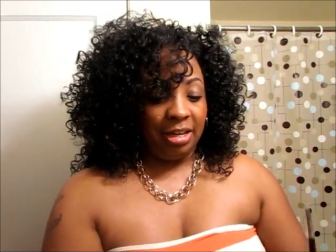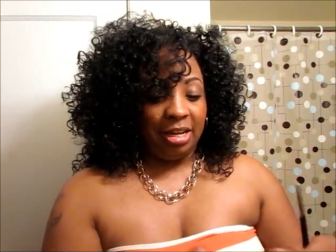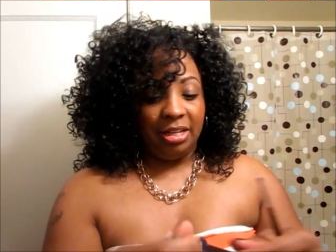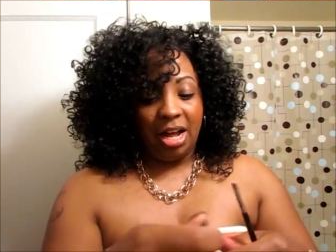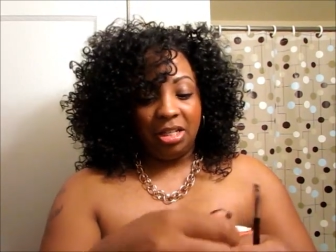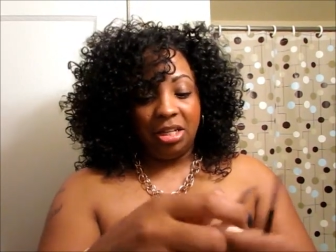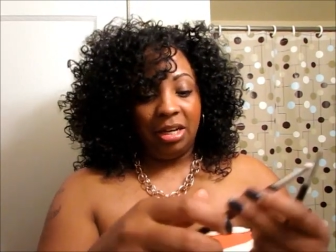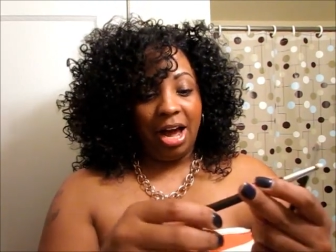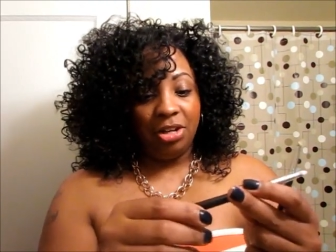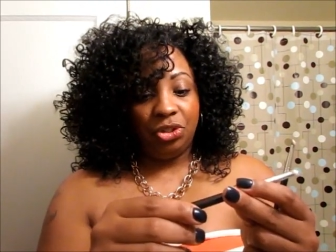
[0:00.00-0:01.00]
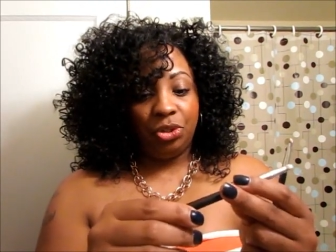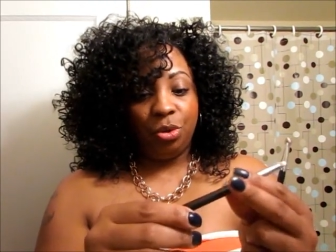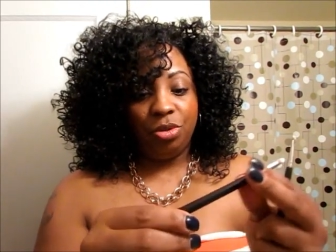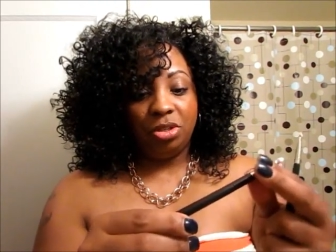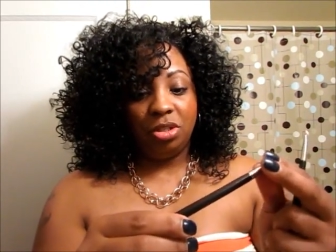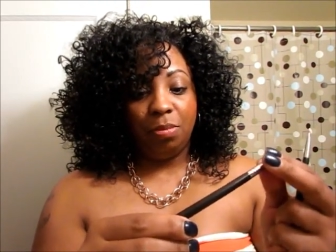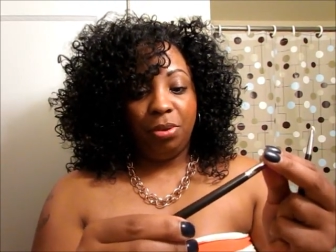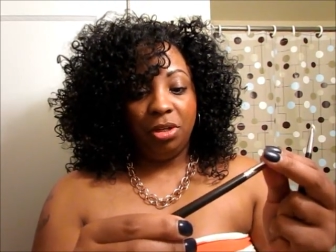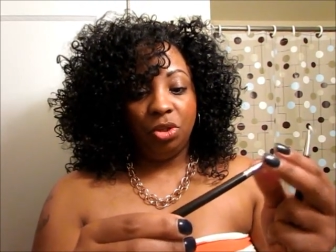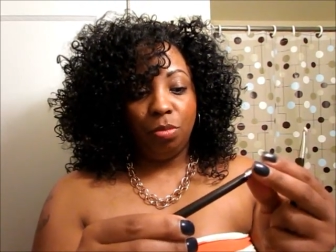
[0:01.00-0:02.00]
getting down to the last two, this is the
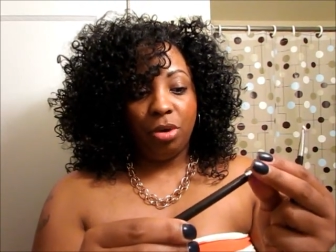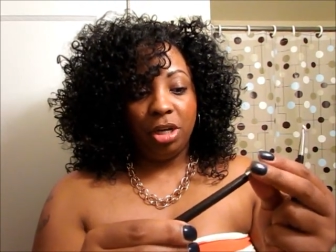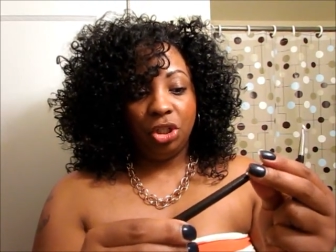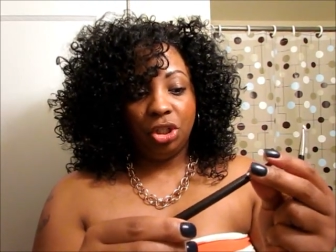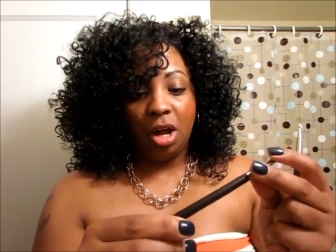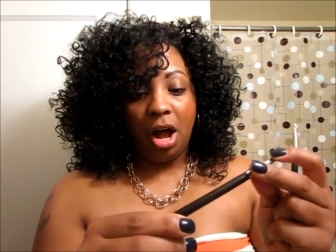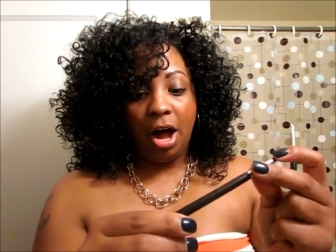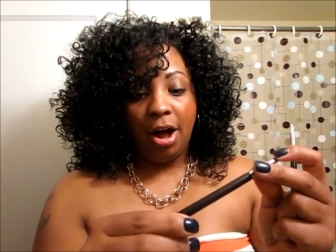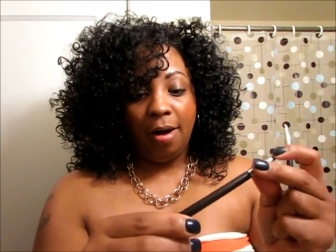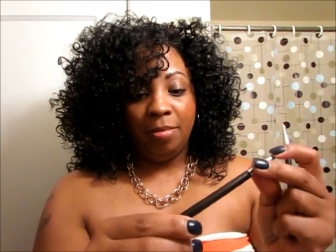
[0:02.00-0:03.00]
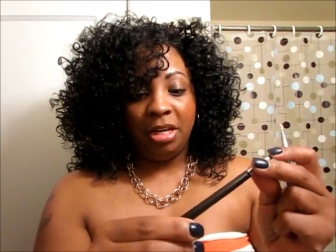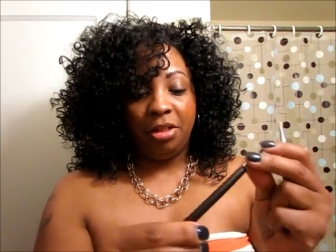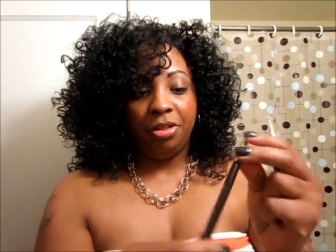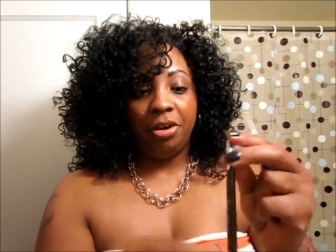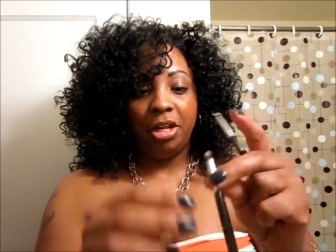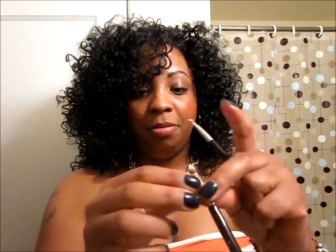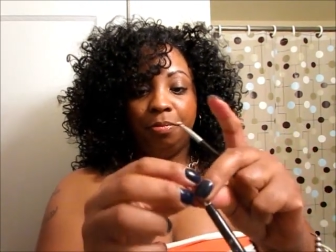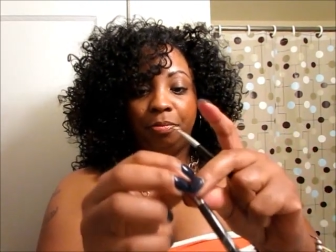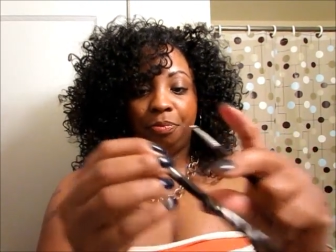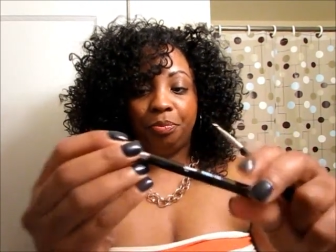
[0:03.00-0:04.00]
pencil brush, E30.
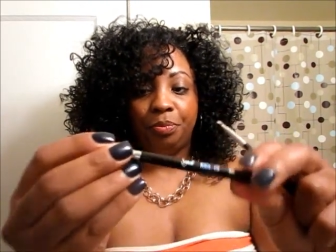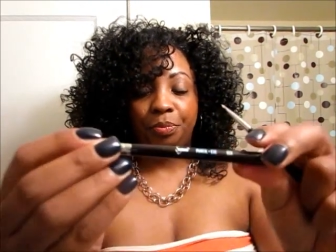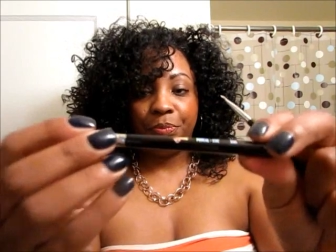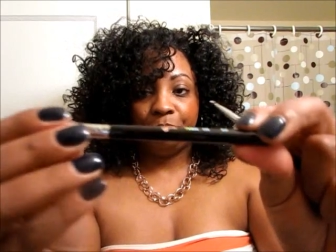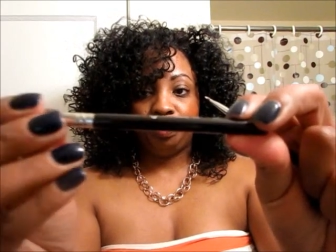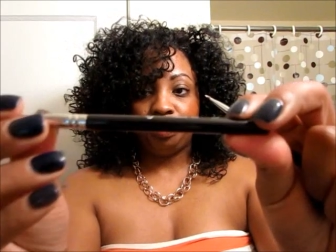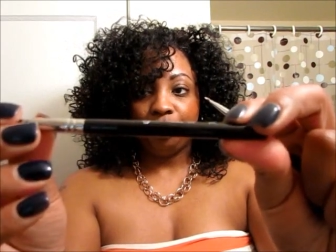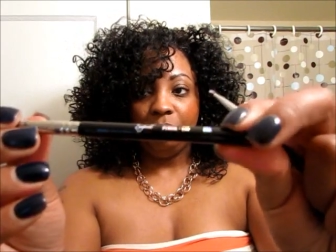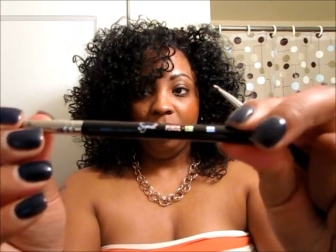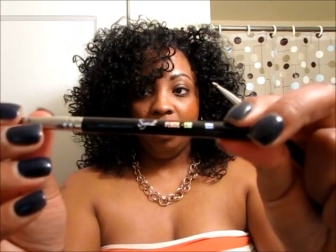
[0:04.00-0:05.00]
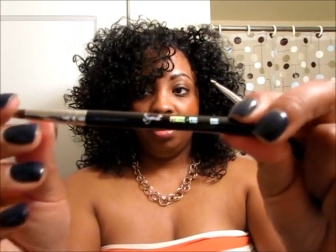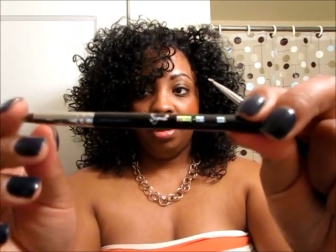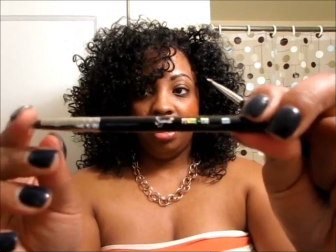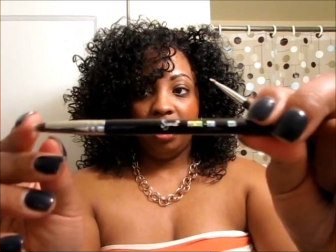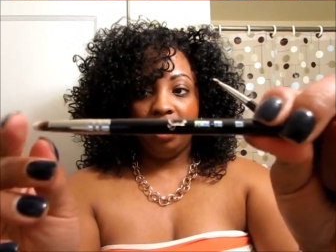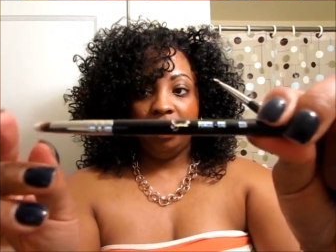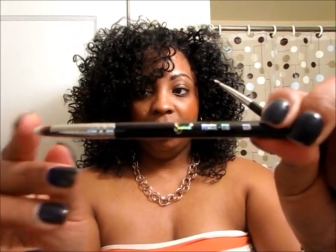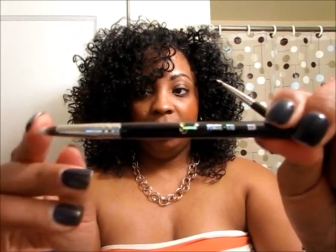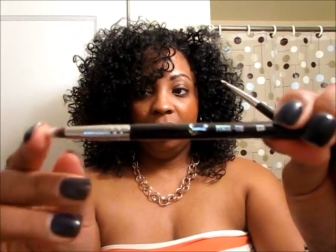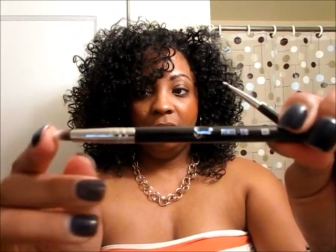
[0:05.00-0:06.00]
Okay.
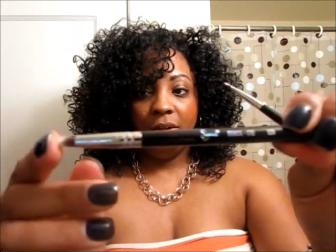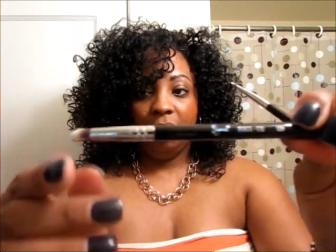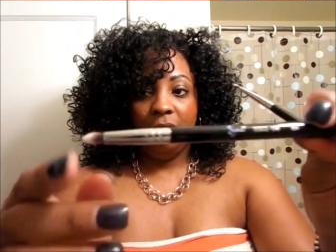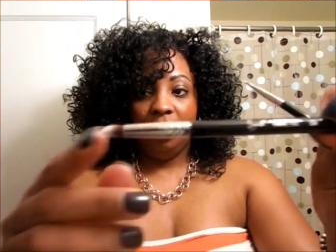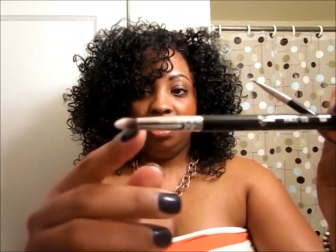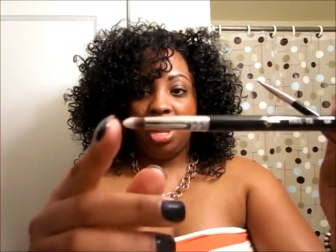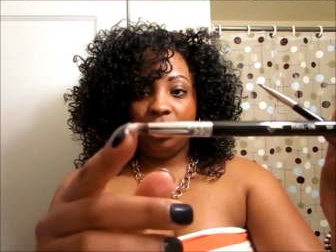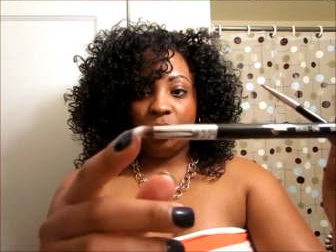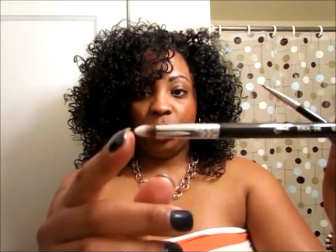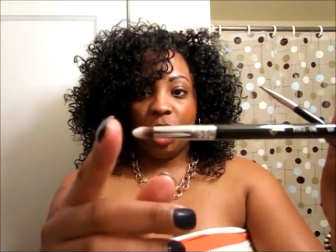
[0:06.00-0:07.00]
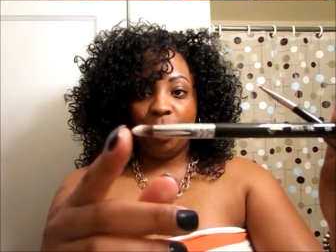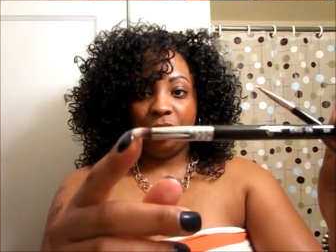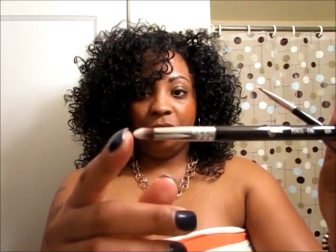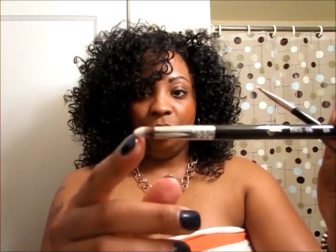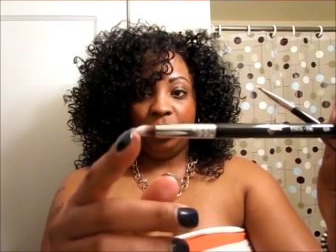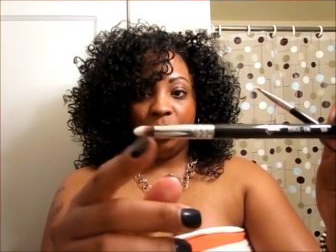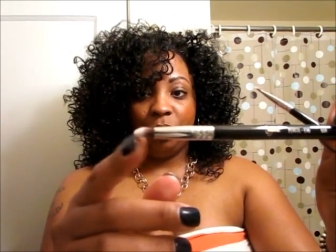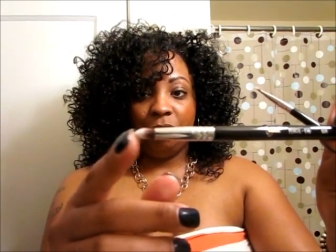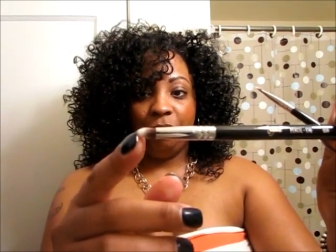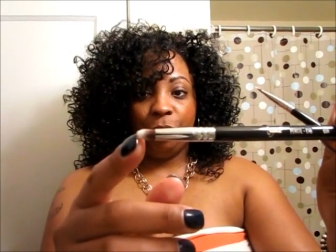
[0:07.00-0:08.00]
Not sure what to use this
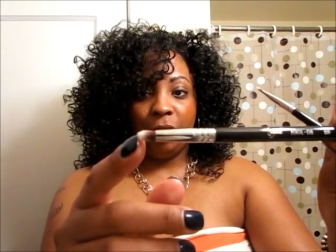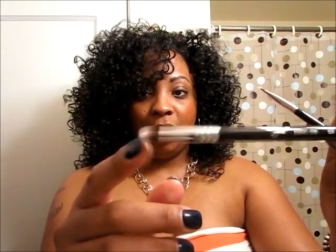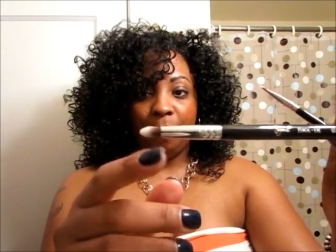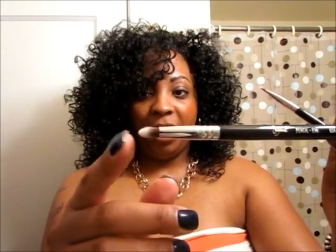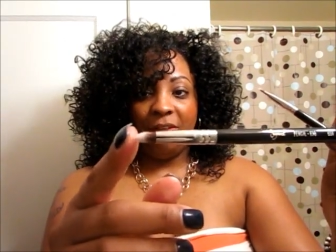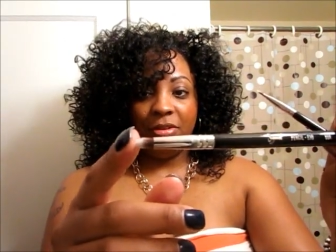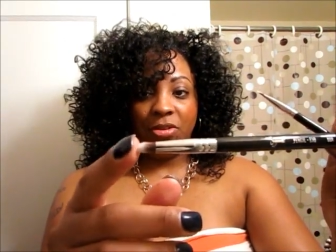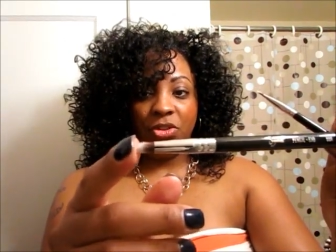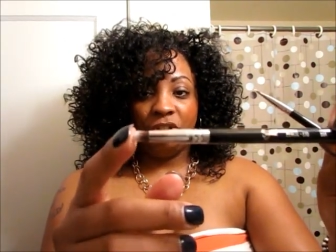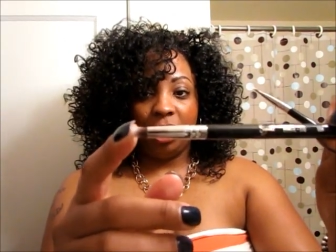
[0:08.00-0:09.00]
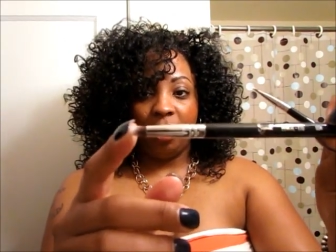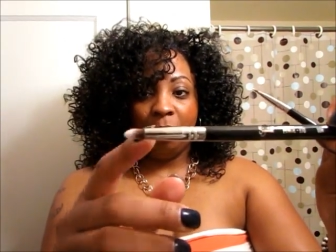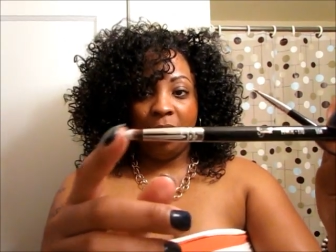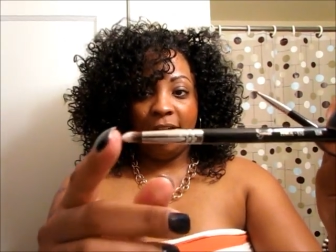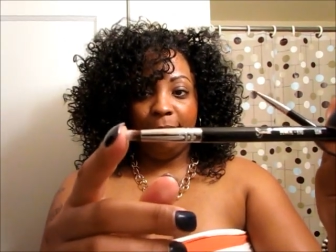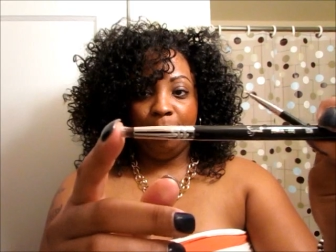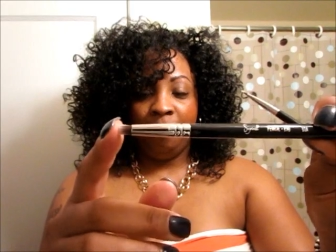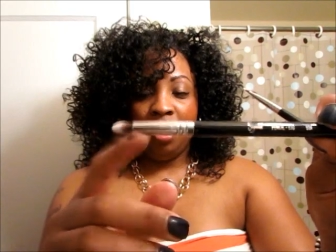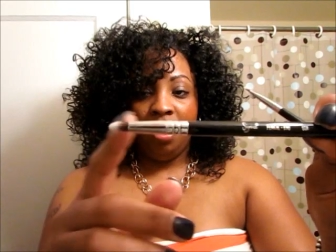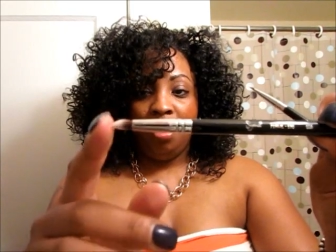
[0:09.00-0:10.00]
one for. I might have to check on my
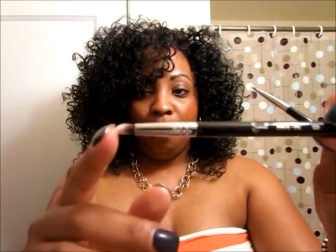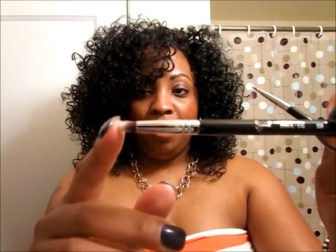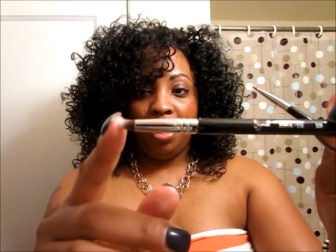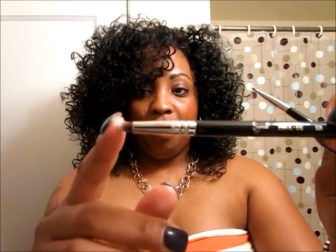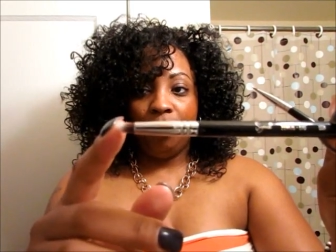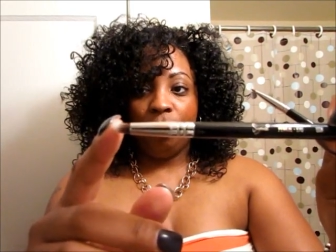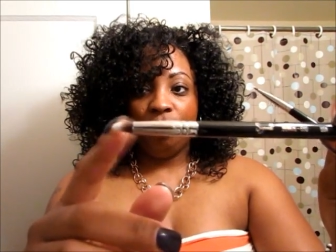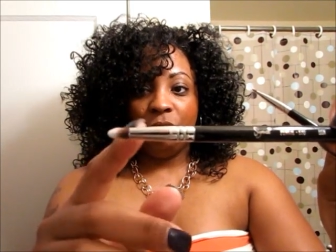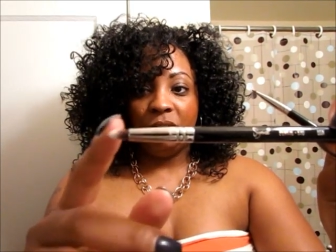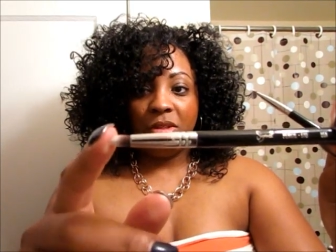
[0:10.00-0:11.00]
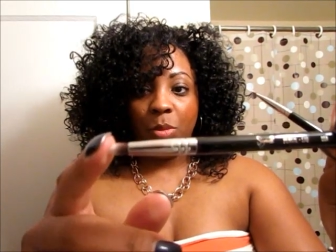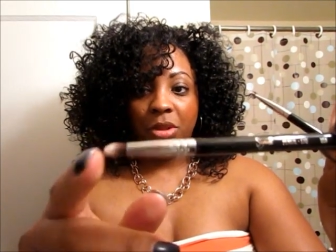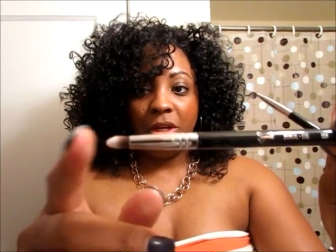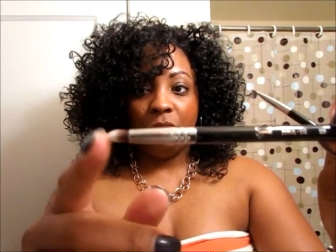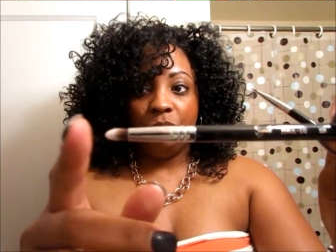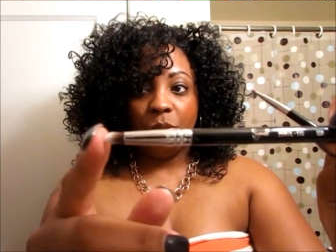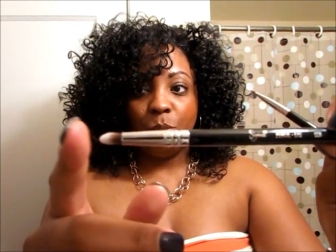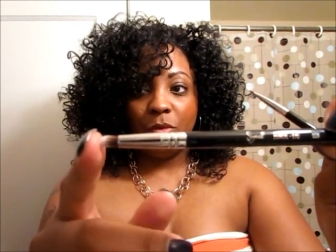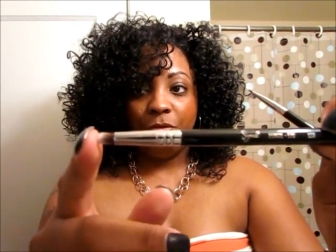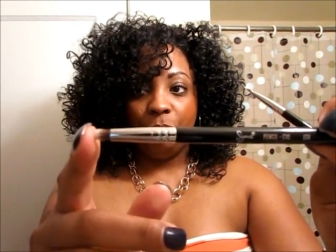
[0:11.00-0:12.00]
makeup gurus to see what they use this
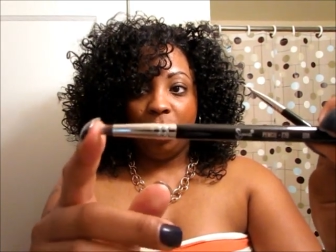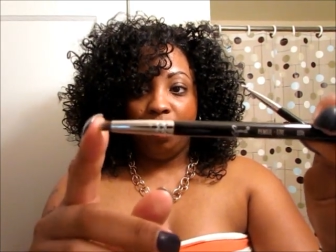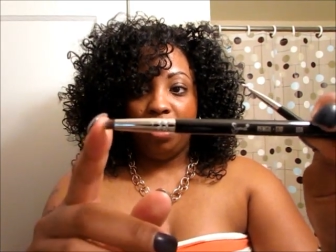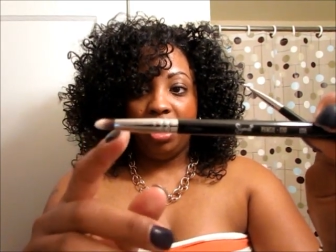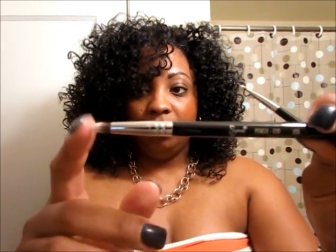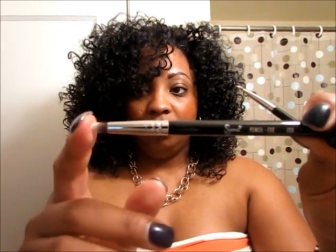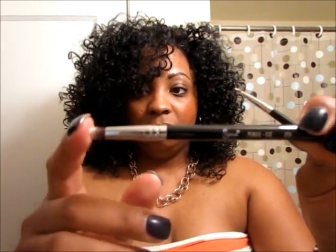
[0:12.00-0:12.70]
one for, but